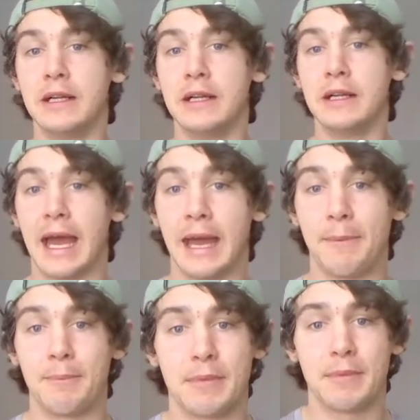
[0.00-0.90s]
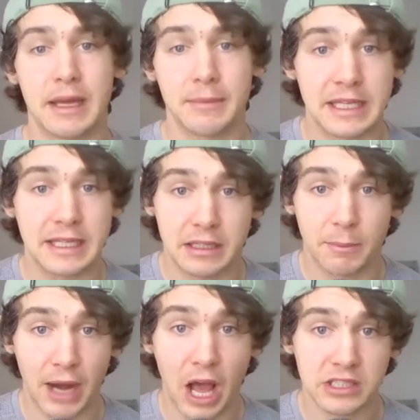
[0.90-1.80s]
The
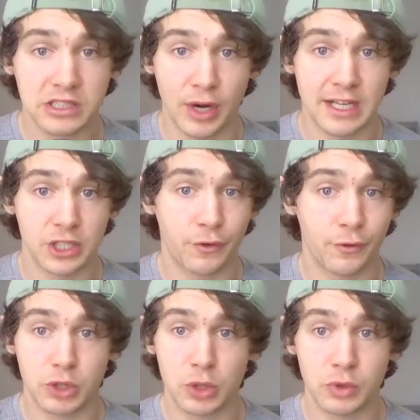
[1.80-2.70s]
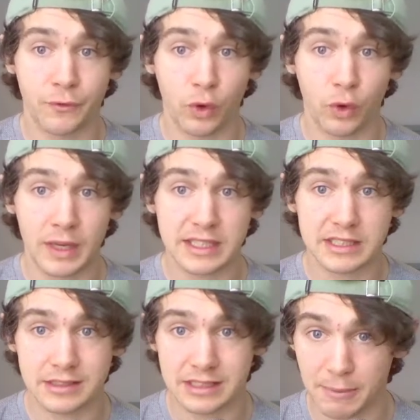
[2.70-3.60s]
blocks range from 2 to 4
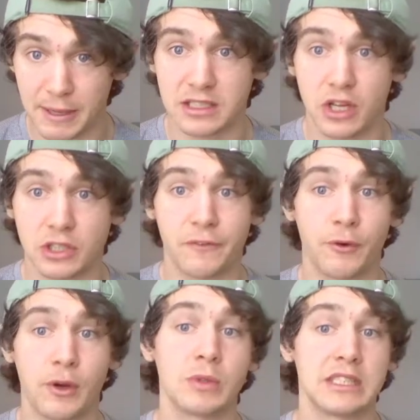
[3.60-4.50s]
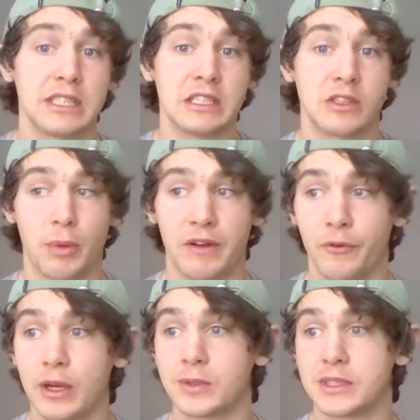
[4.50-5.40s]
weeks depending on your frequency. So by
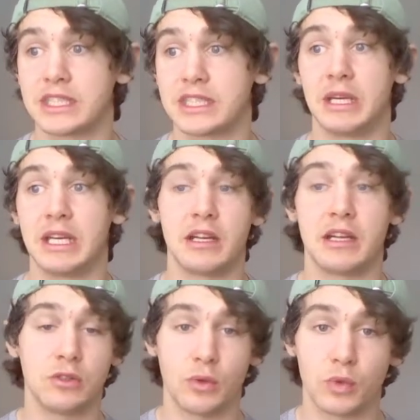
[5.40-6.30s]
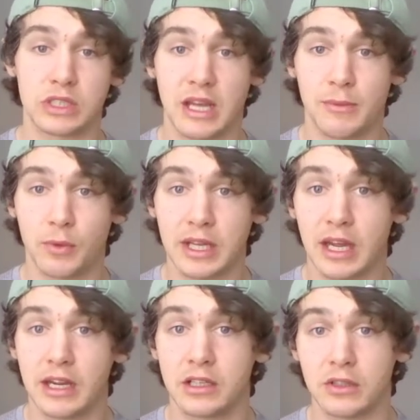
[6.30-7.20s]
frequency, I mean, are you doing it 1 time a
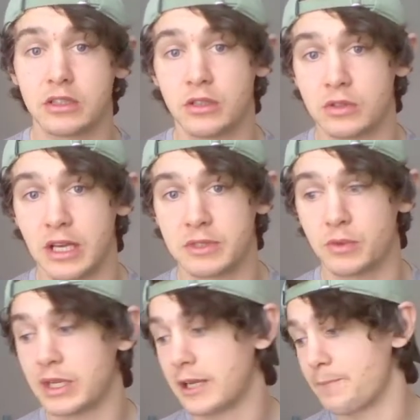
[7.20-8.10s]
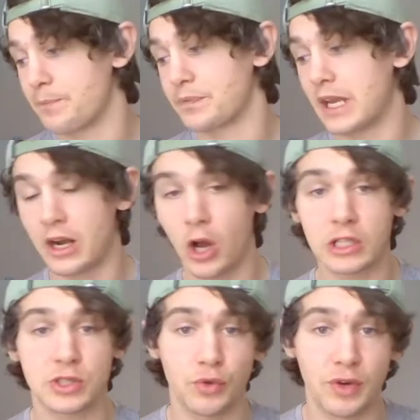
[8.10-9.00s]
week? Are you doing it 2 times a week? It
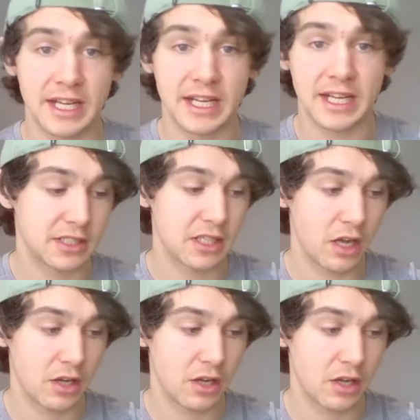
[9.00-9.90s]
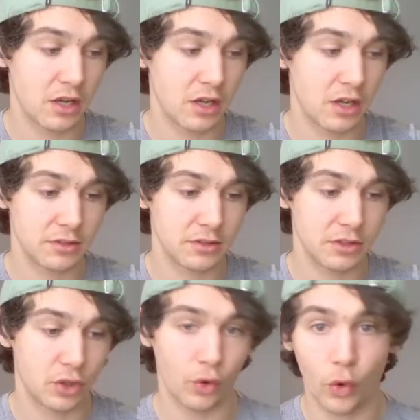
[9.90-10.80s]
also ranges on
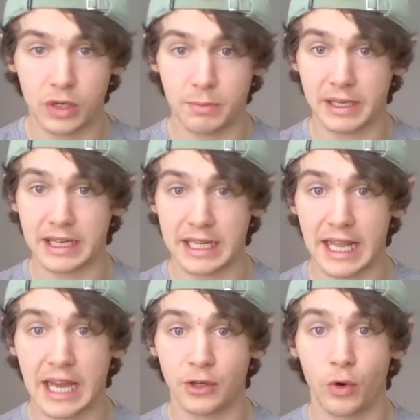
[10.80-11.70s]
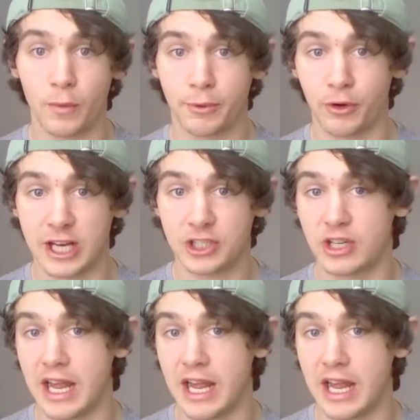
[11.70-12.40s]
your own ability and your own progression.